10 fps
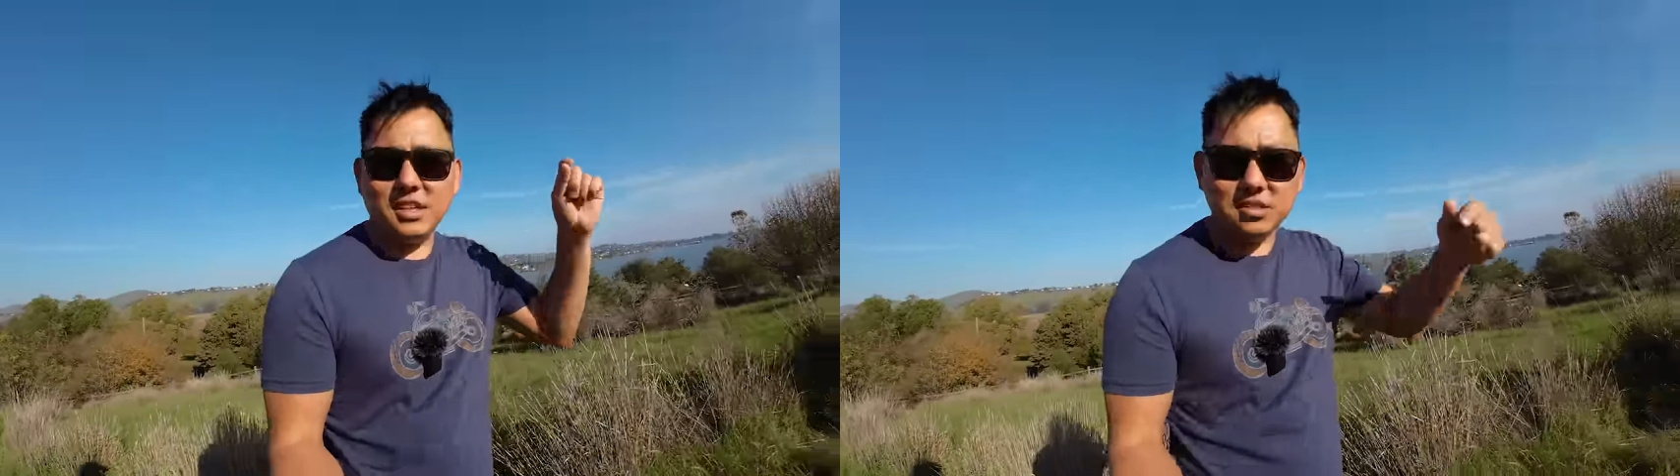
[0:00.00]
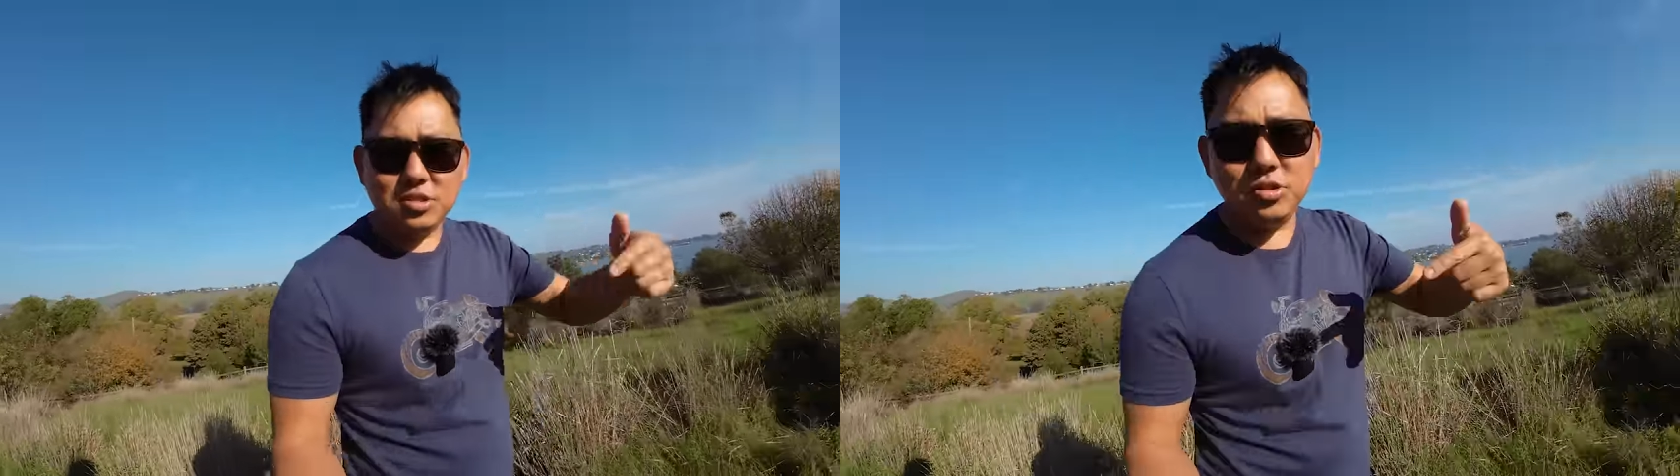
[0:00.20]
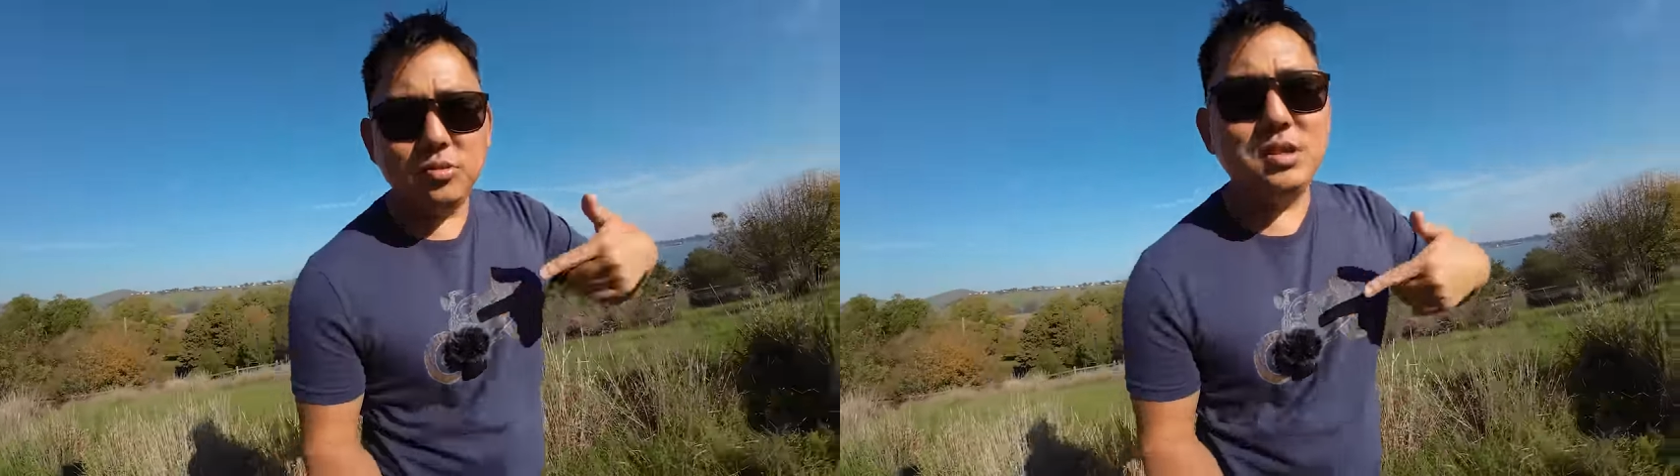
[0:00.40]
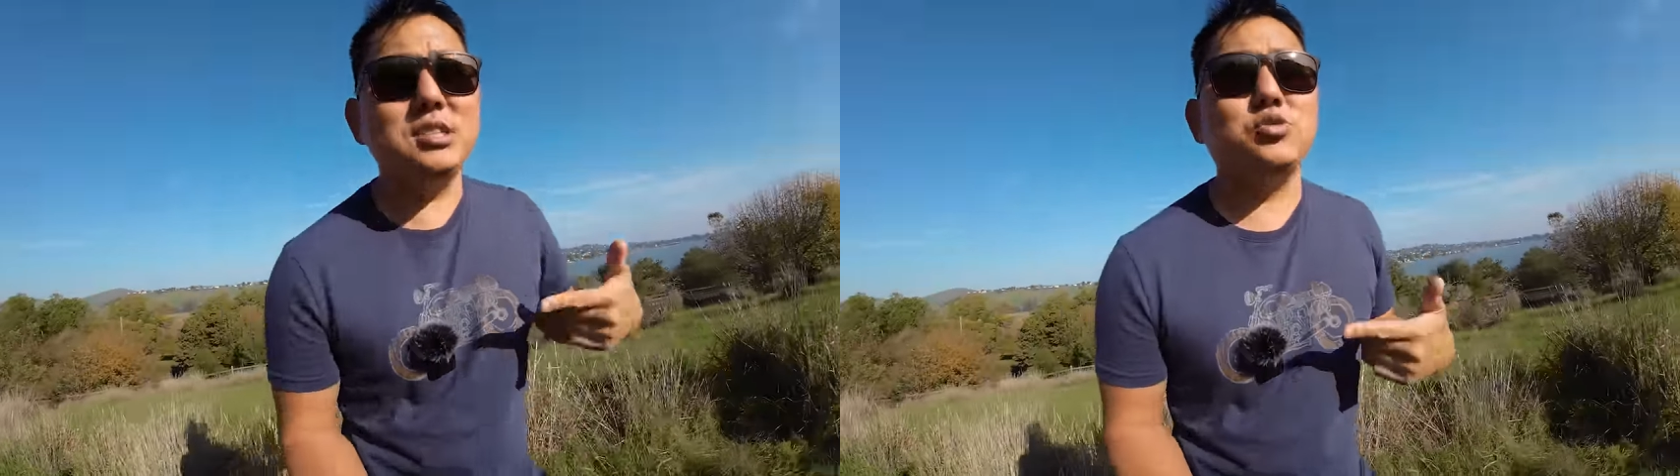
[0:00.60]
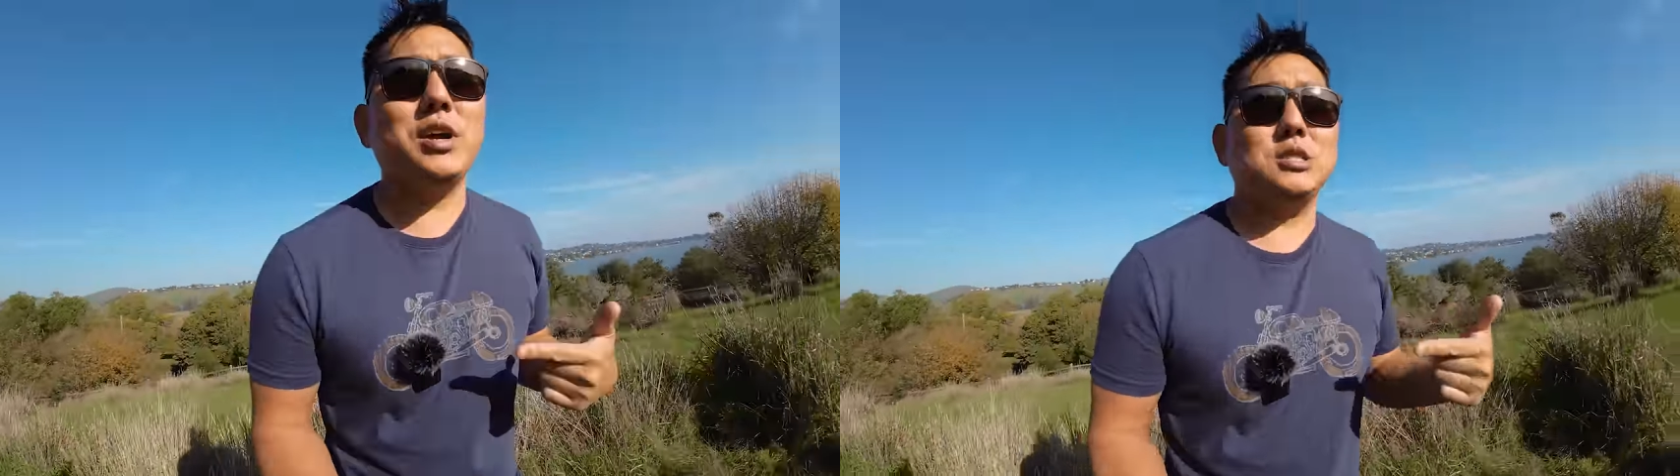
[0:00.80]
into
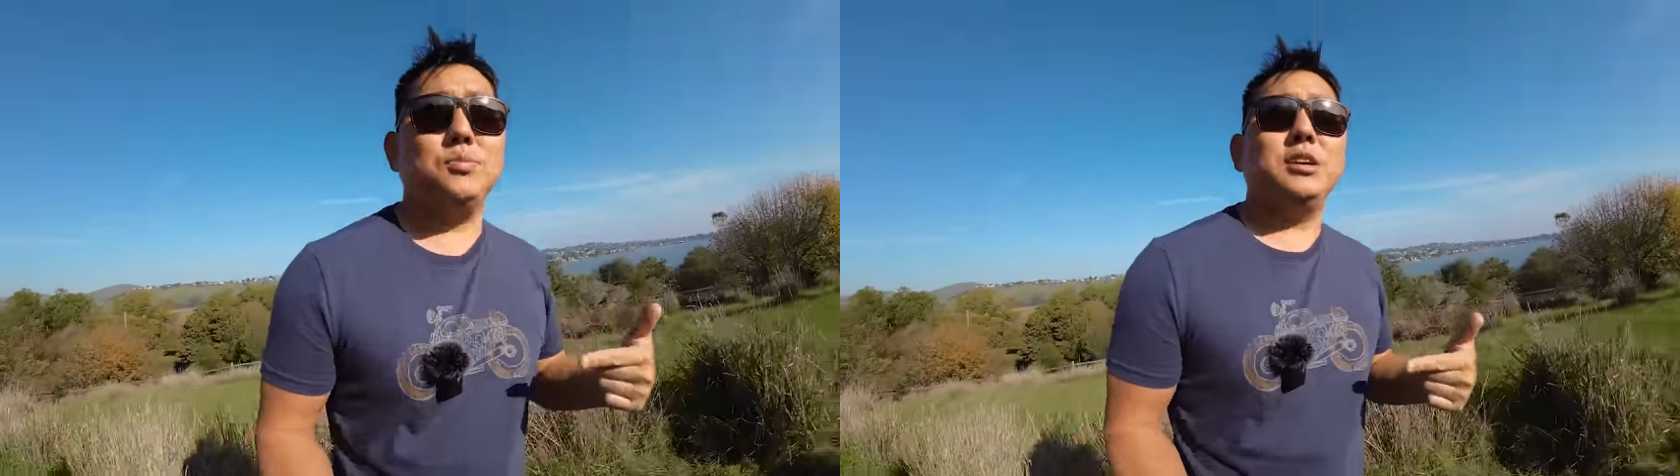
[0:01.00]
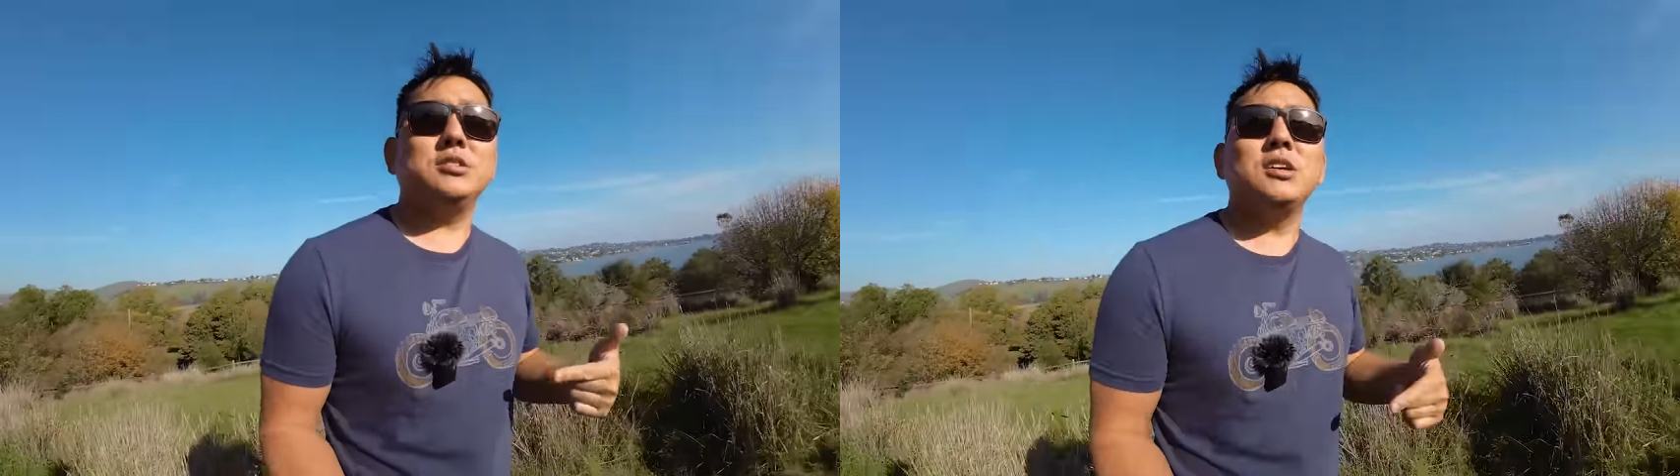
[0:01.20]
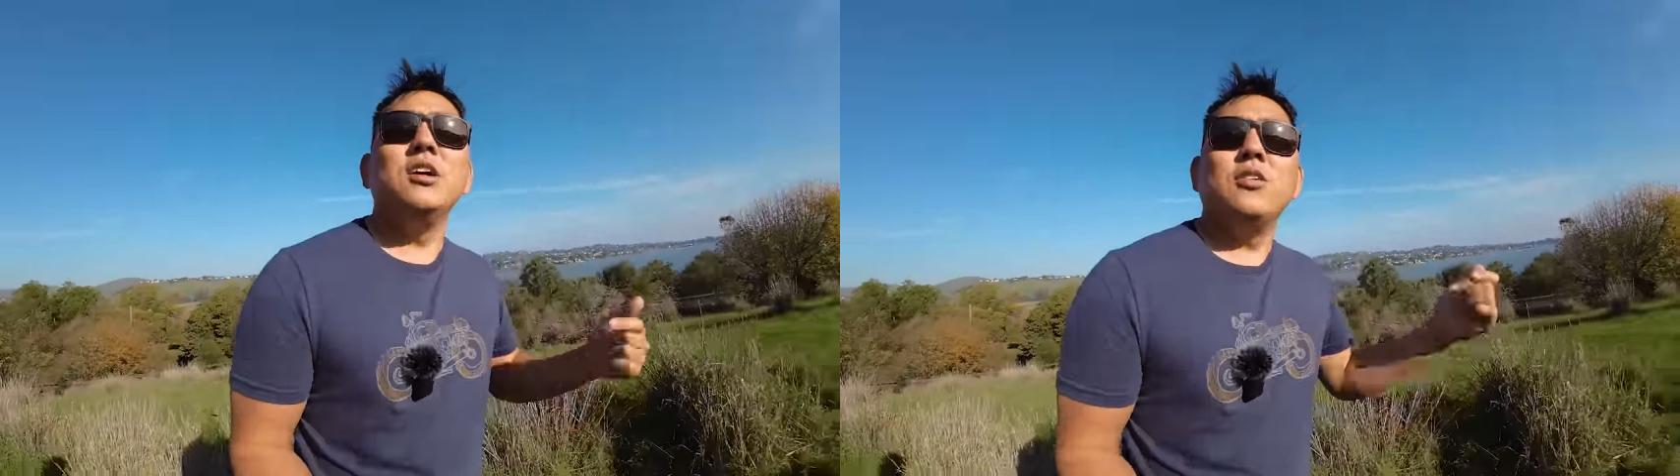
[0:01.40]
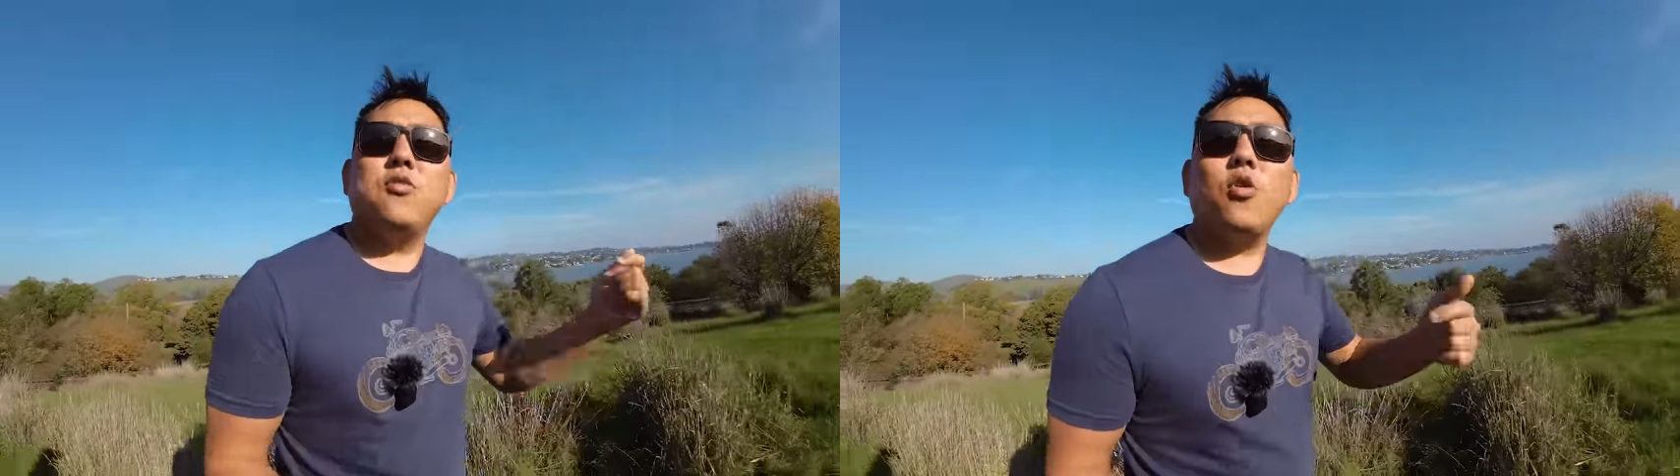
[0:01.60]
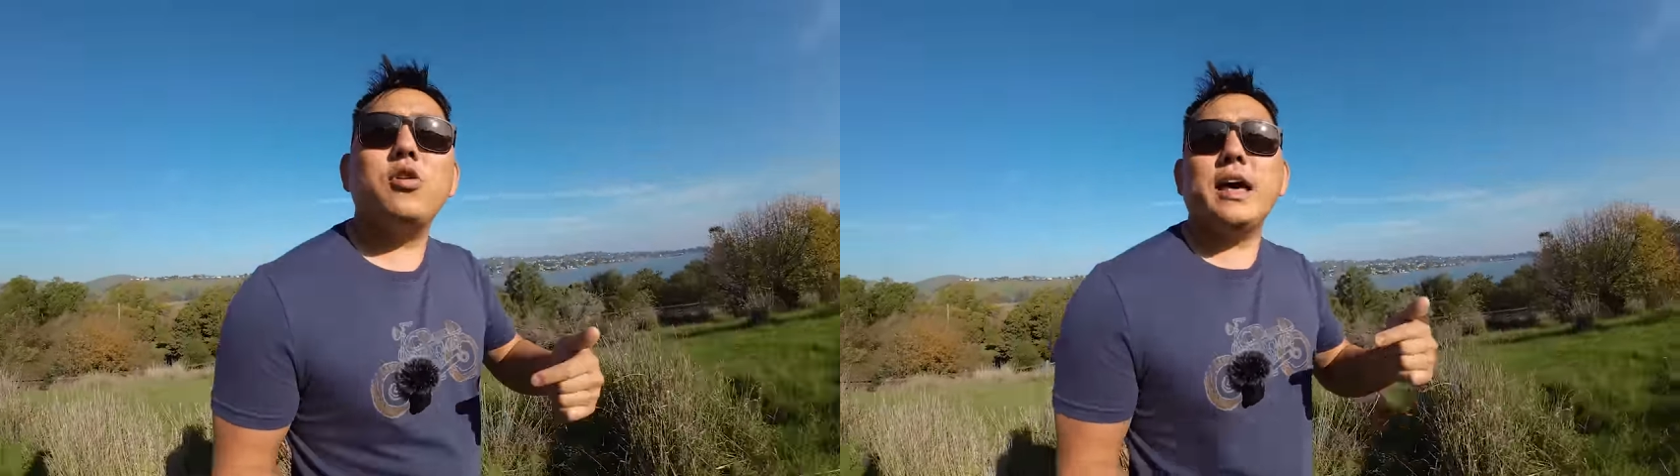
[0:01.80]
these transmitters
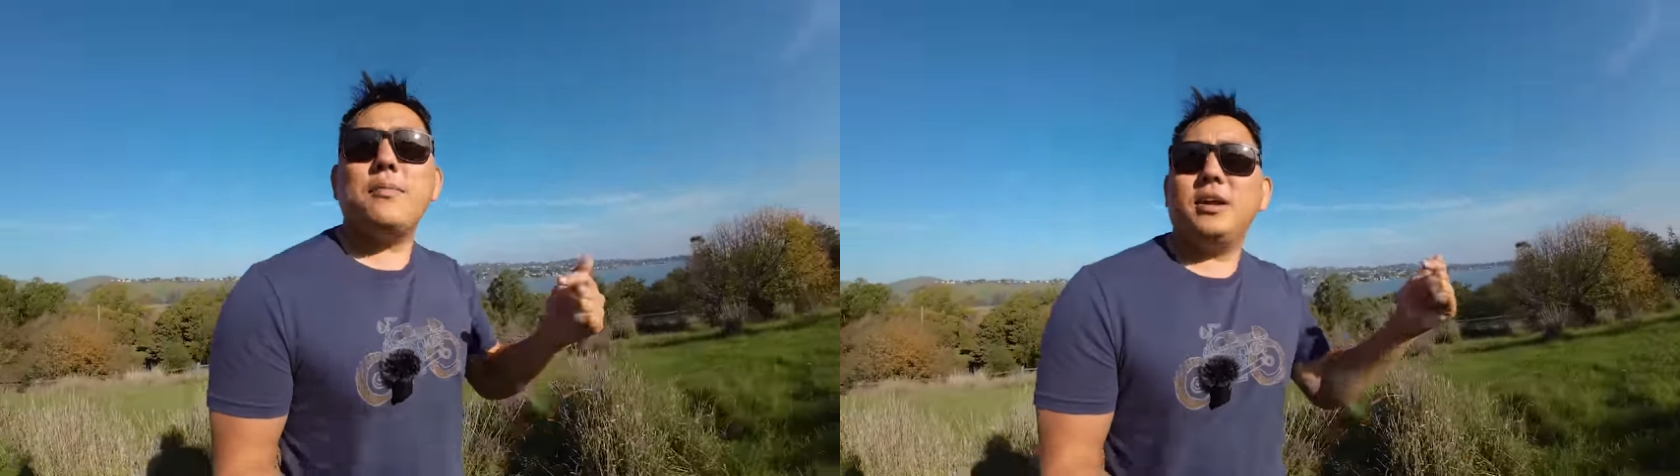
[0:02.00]
for that